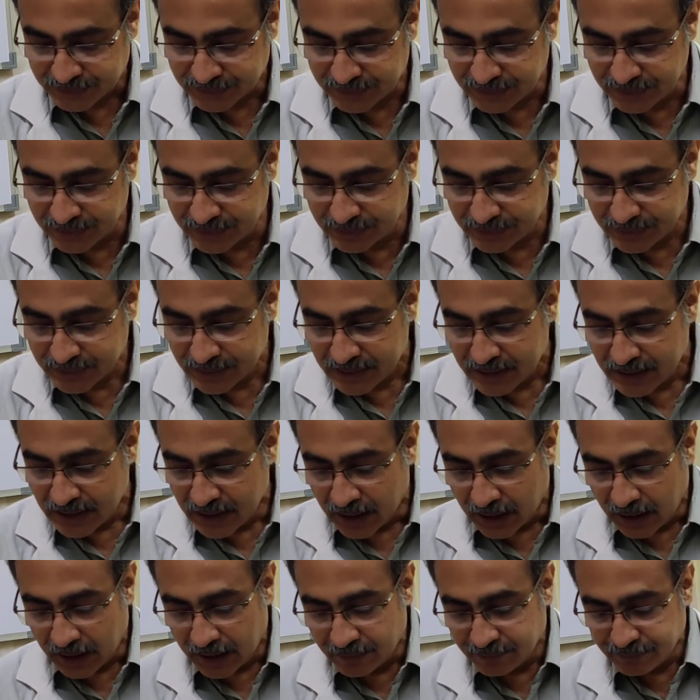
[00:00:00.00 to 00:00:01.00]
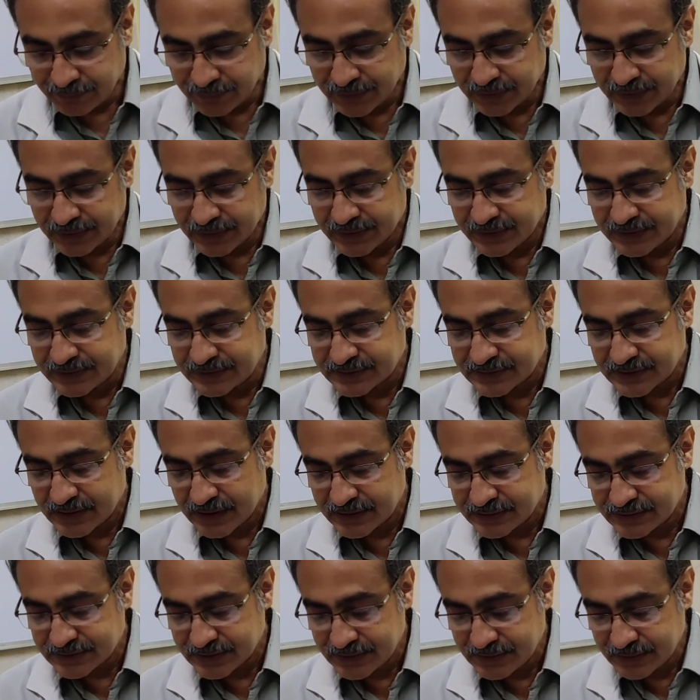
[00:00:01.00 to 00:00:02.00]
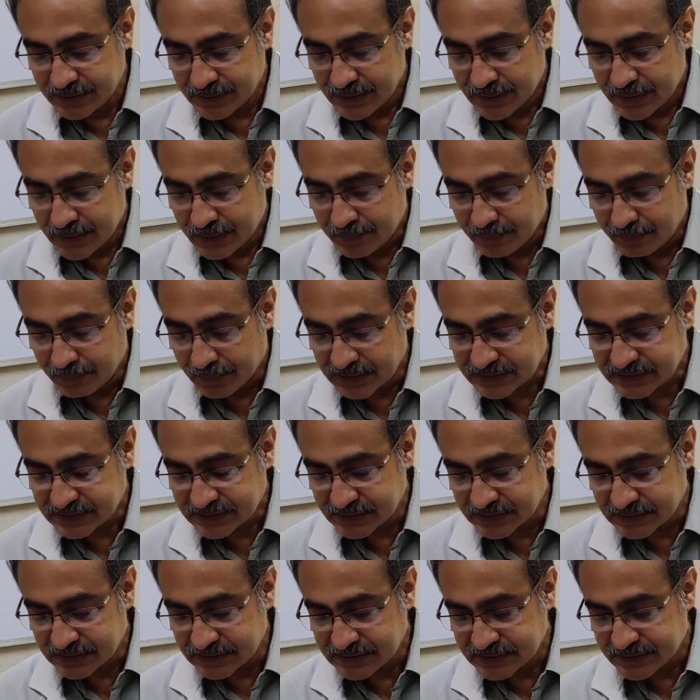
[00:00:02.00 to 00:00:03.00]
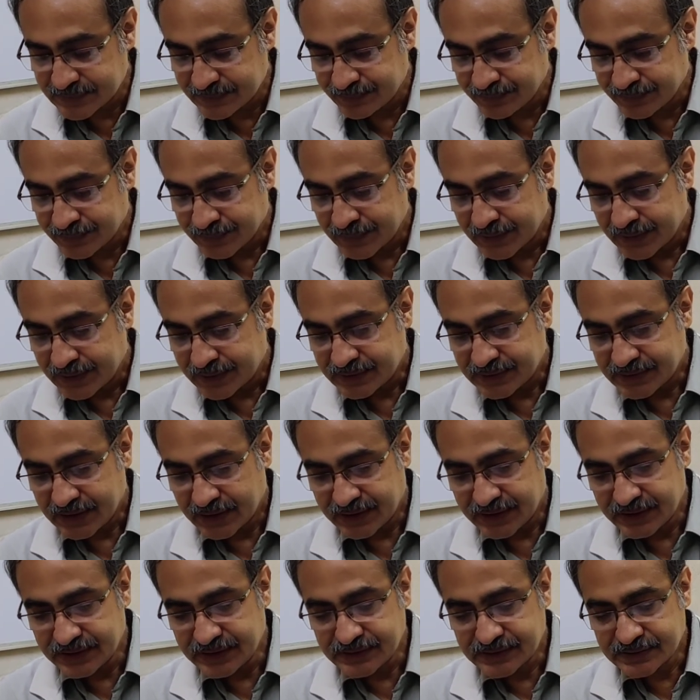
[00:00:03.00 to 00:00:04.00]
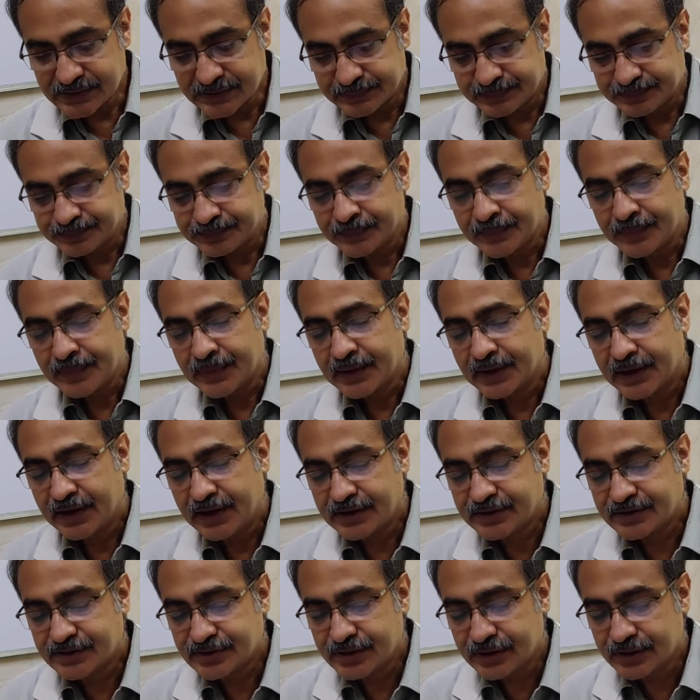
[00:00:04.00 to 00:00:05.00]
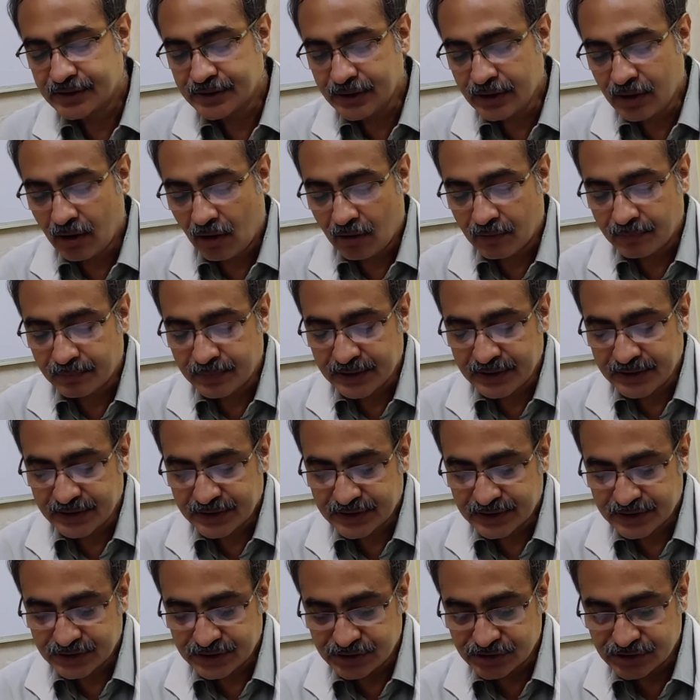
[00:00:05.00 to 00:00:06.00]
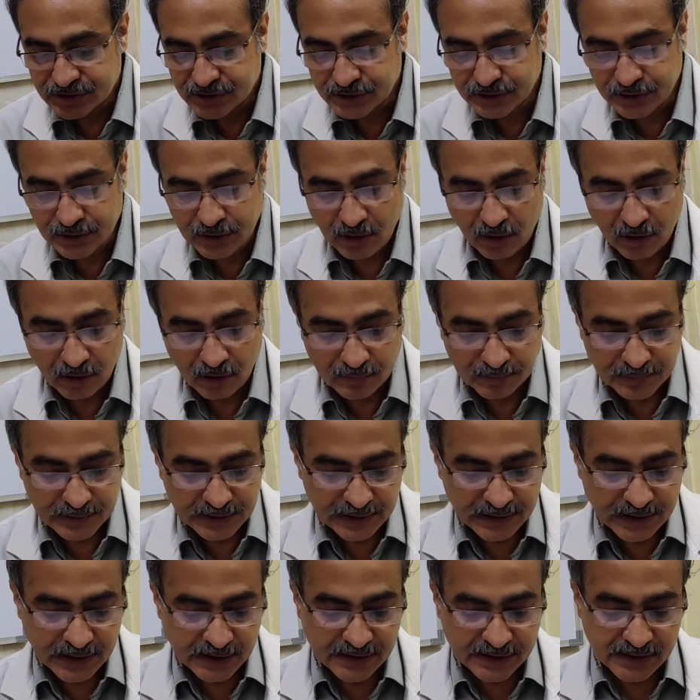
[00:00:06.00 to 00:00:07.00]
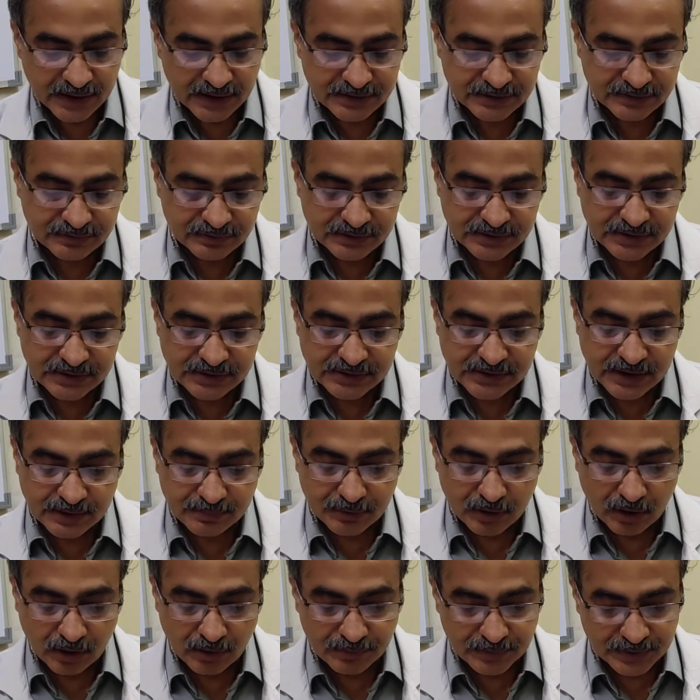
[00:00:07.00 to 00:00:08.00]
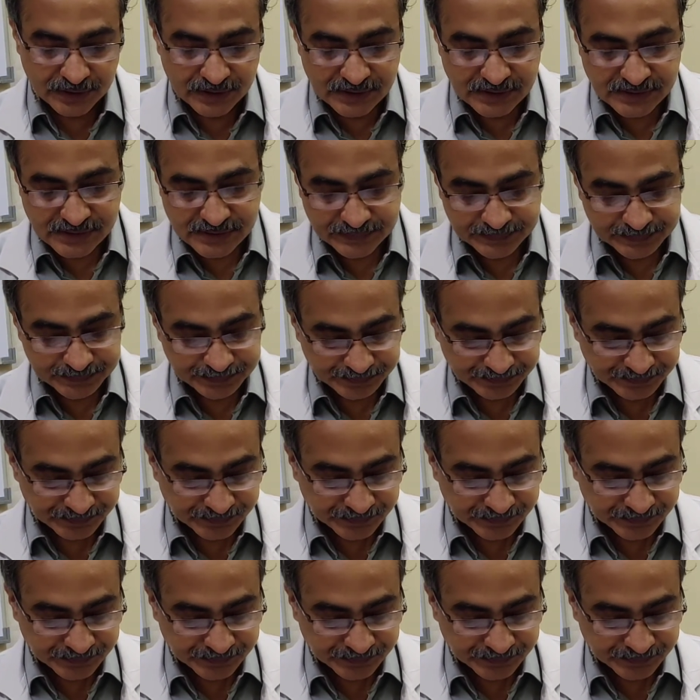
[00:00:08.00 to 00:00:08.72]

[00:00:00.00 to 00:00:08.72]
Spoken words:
Here, after incising muscles, that is external oblique, internal oblique and transversus abdominis,